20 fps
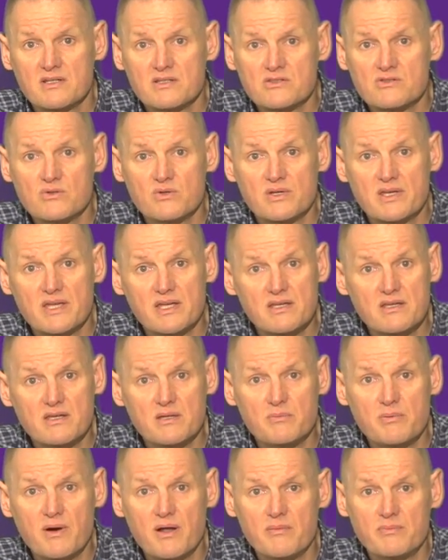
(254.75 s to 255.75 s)
So,
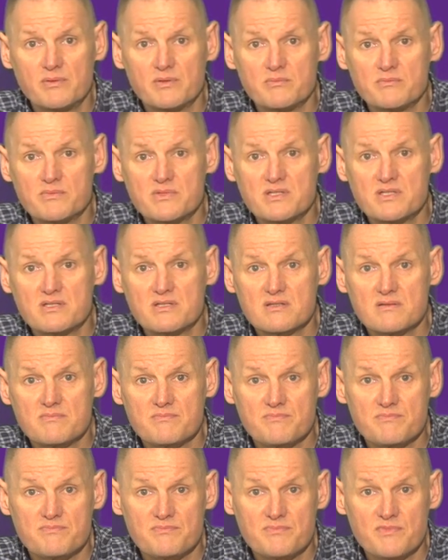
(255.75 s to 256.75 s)
kidney problems
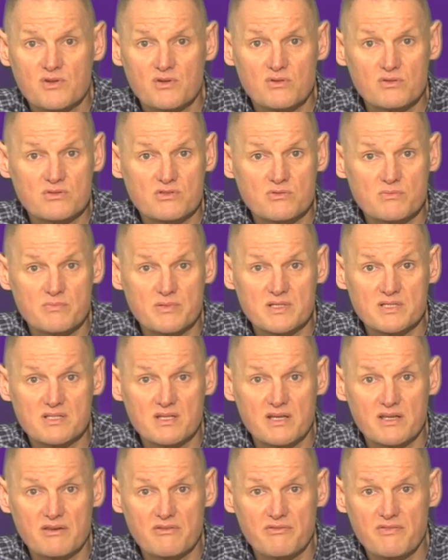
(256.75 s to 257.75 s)
also be
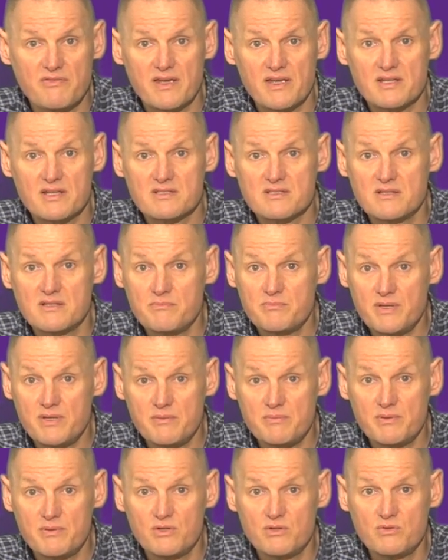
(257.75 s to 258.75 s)
side effects. In
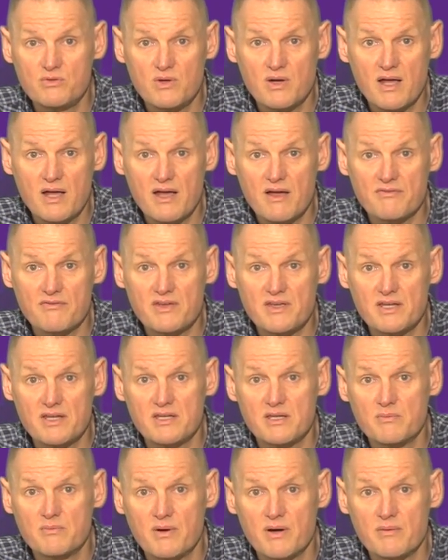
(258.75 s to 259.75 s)
people who have
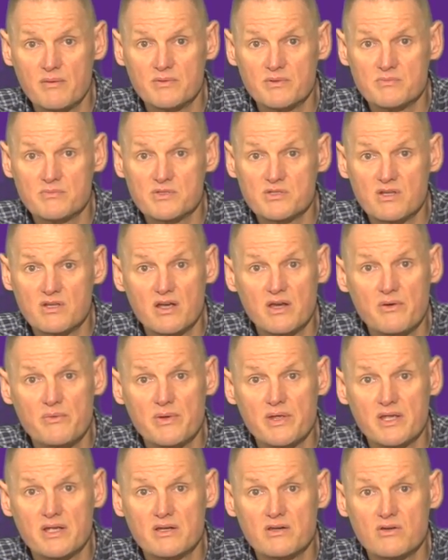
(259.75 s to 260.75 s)
kidney problems,
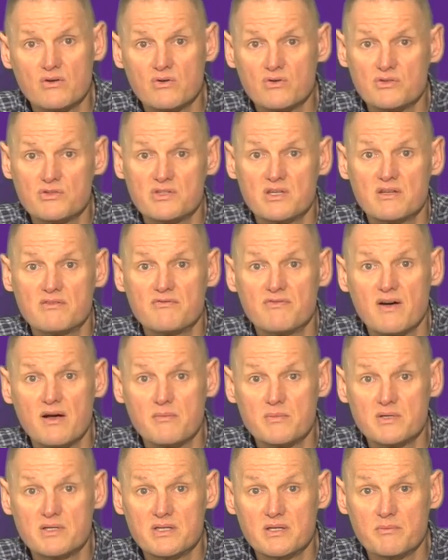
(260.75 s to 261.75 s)
diarrhea, nausea, and
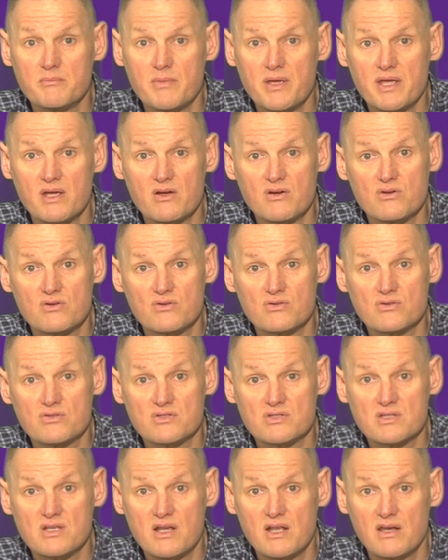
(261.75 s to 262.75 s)
vomiting may
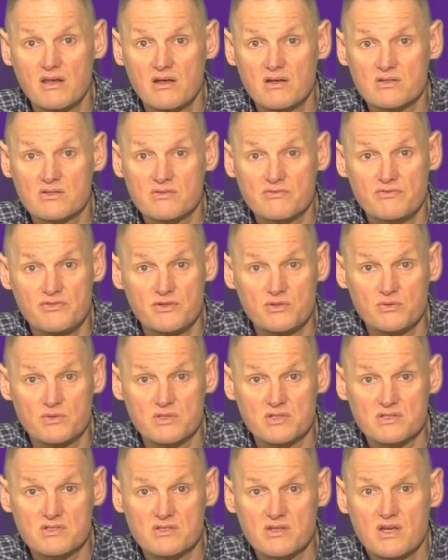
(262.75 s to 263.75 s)
cause a loss of
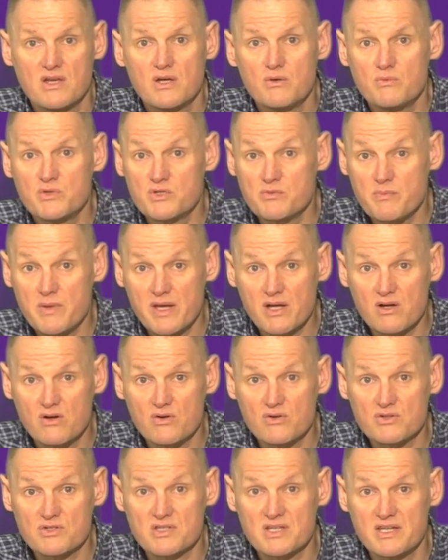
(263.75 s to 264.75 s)
fluids, which may
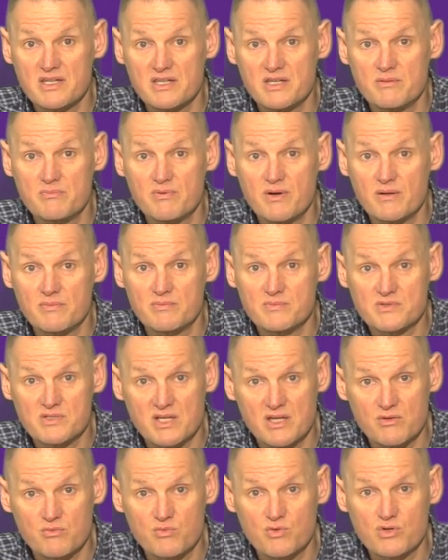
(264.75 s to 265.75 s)
cause kidney problems
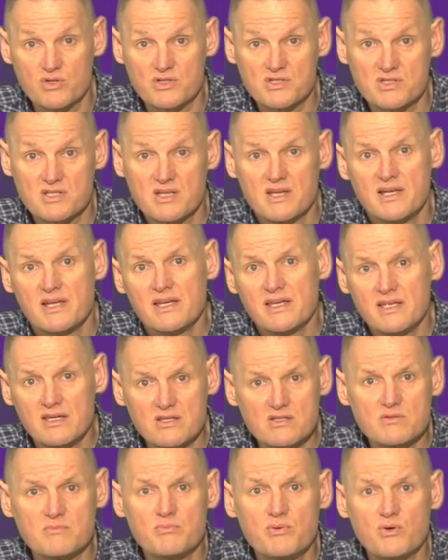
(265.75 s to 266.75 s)
to get worse. It
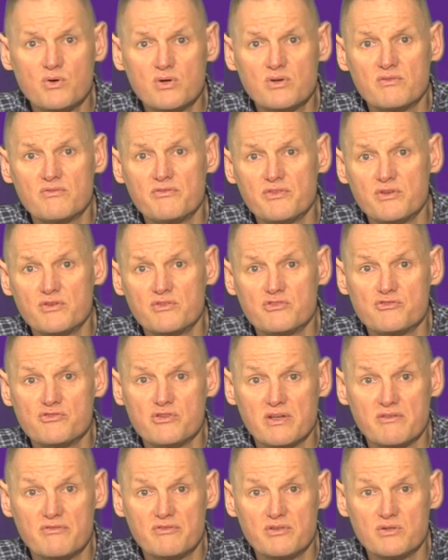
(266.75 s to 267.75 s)
is important for you to
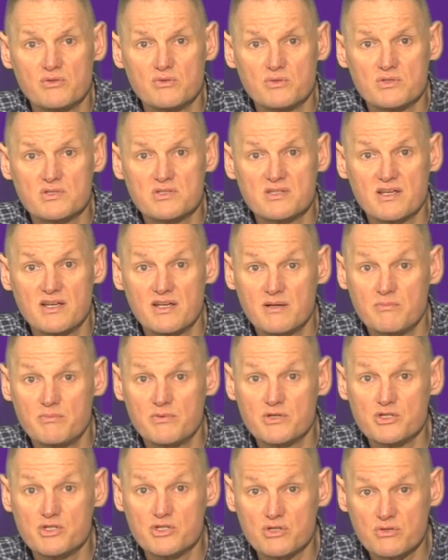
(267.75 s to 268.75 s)
drink fluids to help
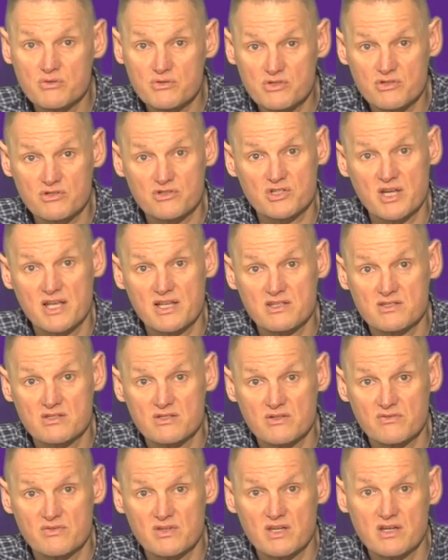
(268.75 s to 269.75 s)
reduce your
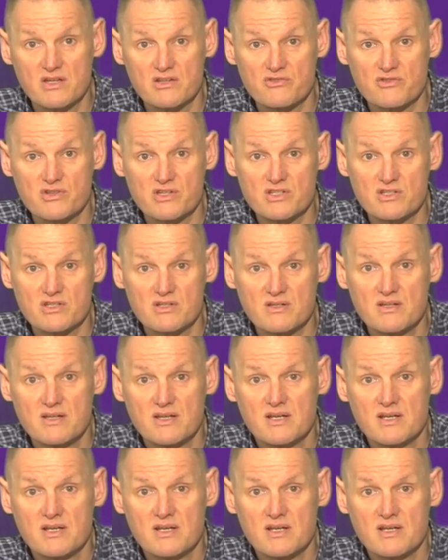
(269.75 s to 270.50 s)
chances of dehydration.